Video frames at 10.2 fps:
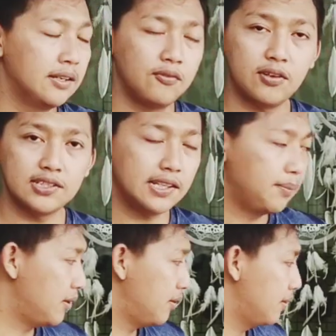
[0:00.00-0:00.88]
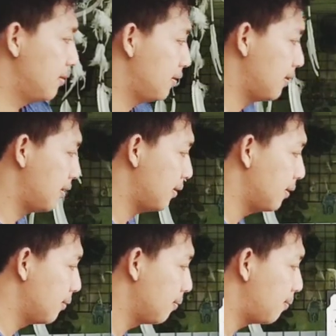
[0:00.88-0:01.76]
For example,
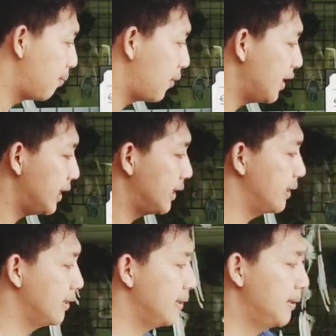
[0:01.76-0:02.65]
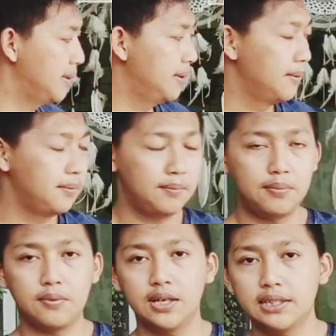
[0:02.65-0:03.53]
pretty,
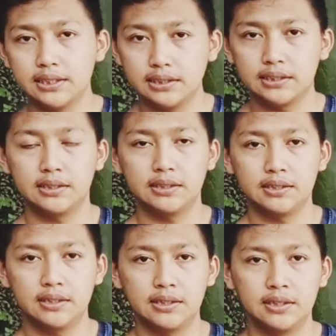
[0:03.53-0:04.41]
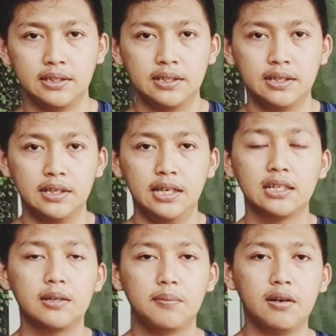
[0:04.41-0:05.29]
pretty. In
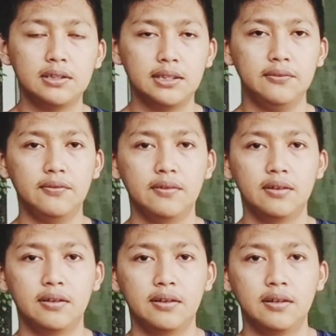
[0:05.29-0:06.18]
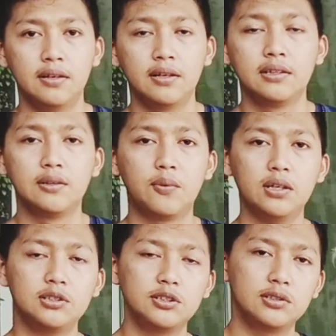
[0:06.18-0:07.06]
comparative, the
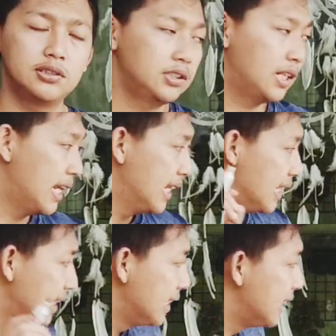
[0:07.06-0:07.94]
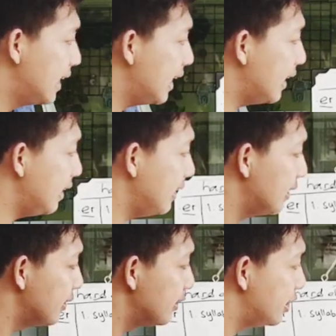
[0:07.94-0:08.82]
word ye
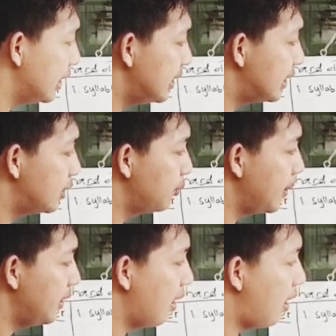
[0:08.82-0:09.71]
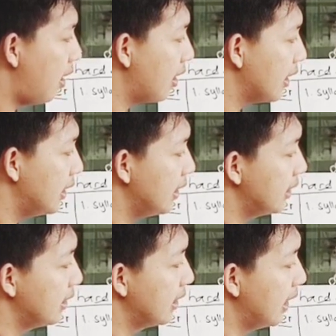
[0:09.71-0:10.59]
tends to be I
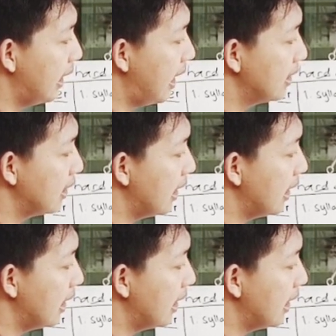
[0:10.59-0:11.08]
and